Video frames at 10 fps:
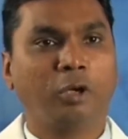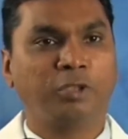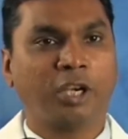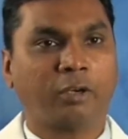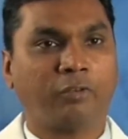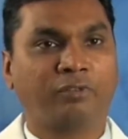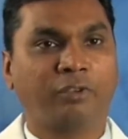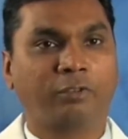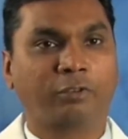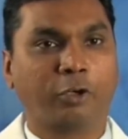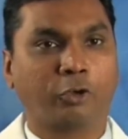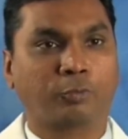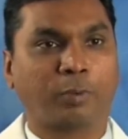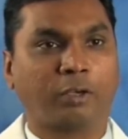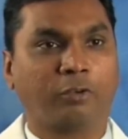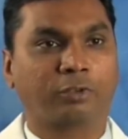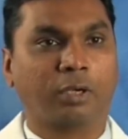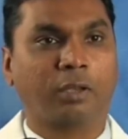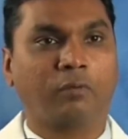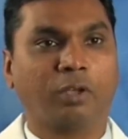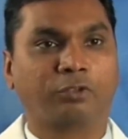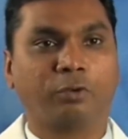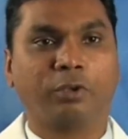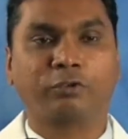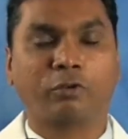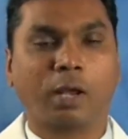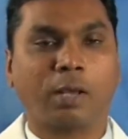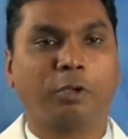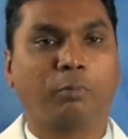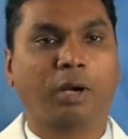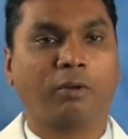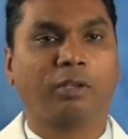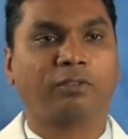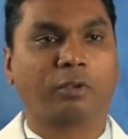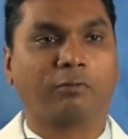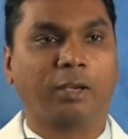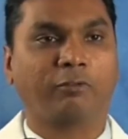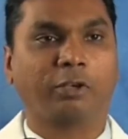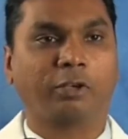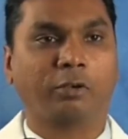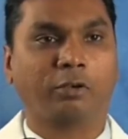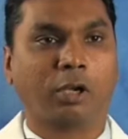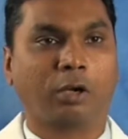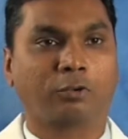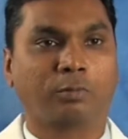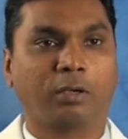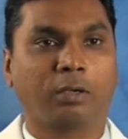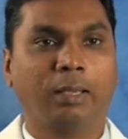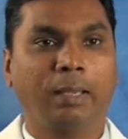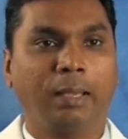The objective of this retrospective study was to describe the prevalence of left-atrial enlargement